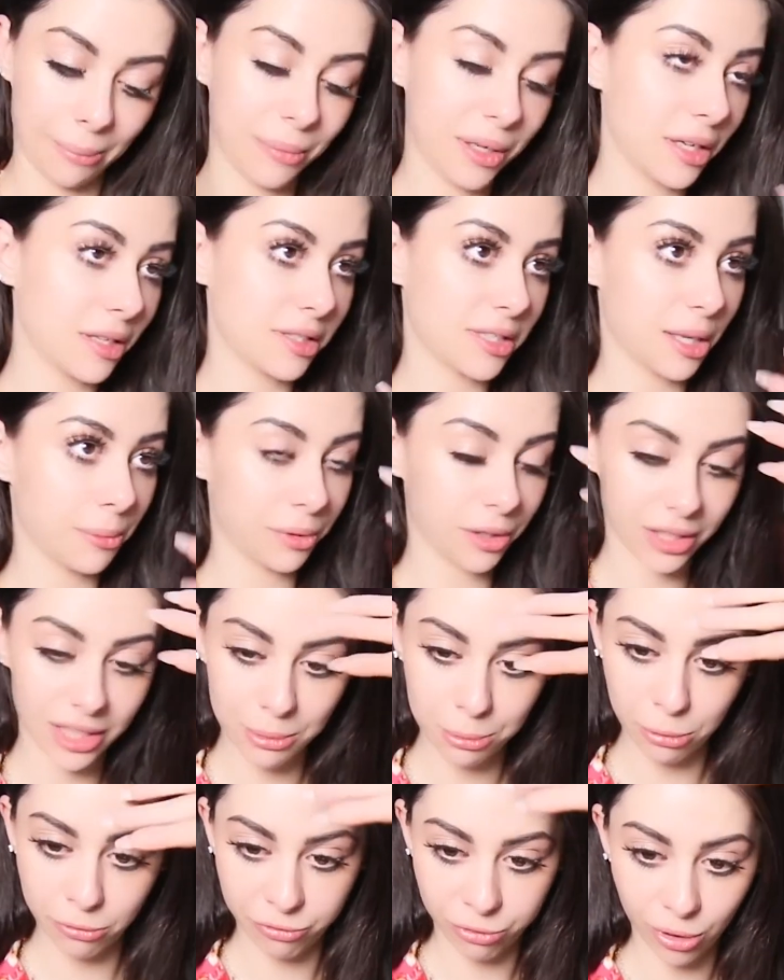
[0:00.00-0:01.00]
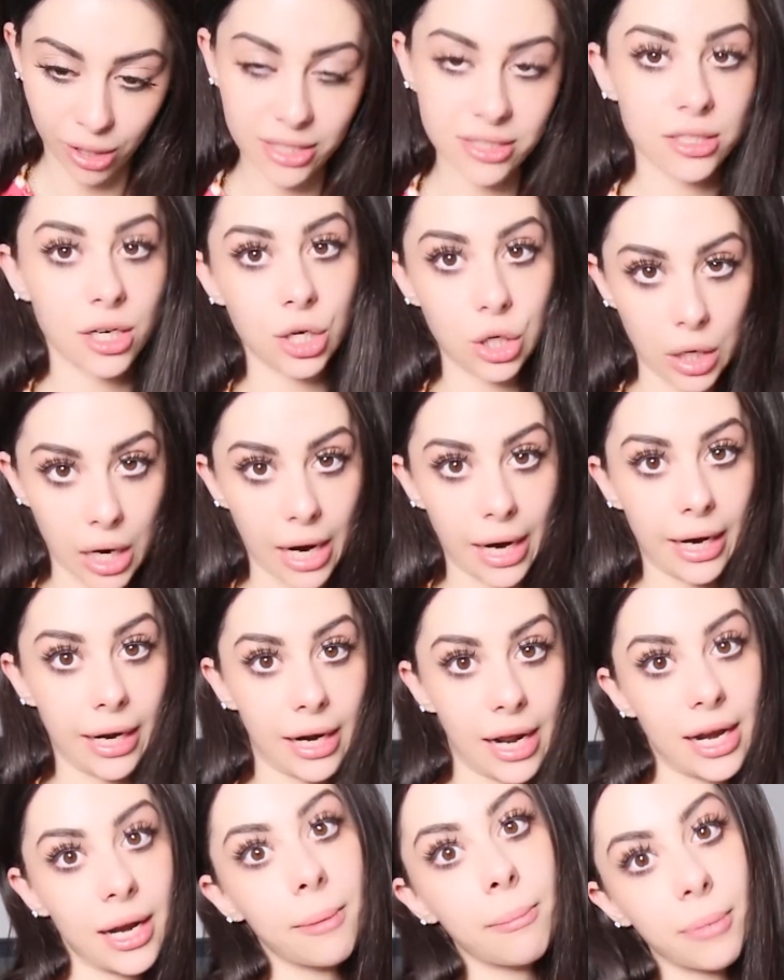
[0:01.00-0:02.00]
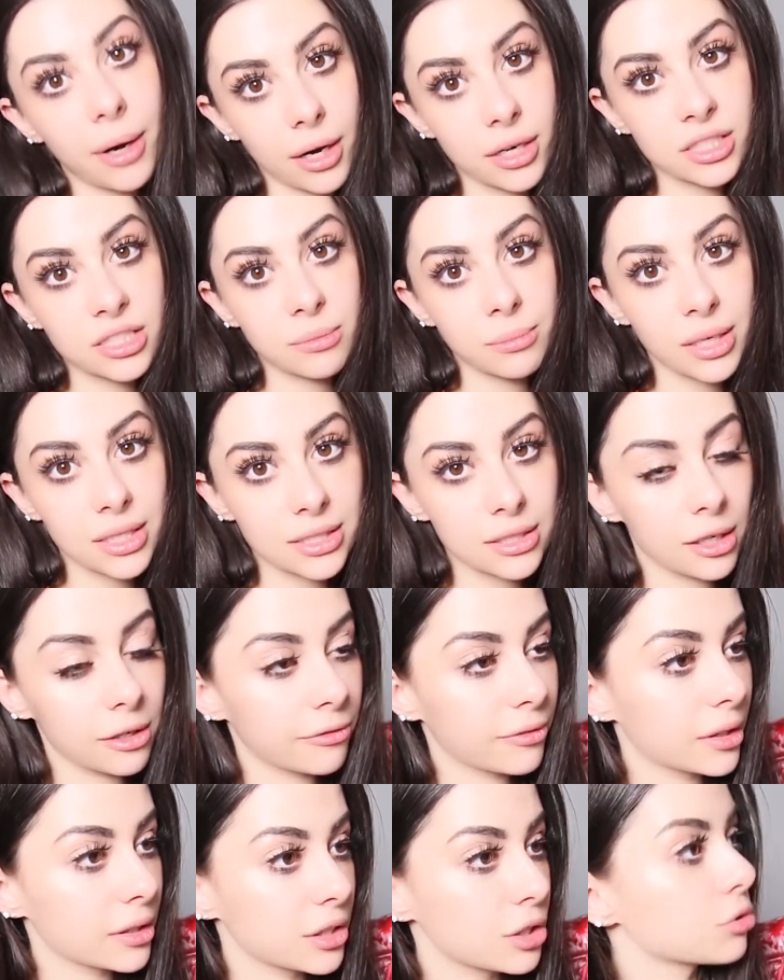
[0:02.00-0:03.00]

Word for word: I'm gonna stop looking before I start crying and embarrassing myself on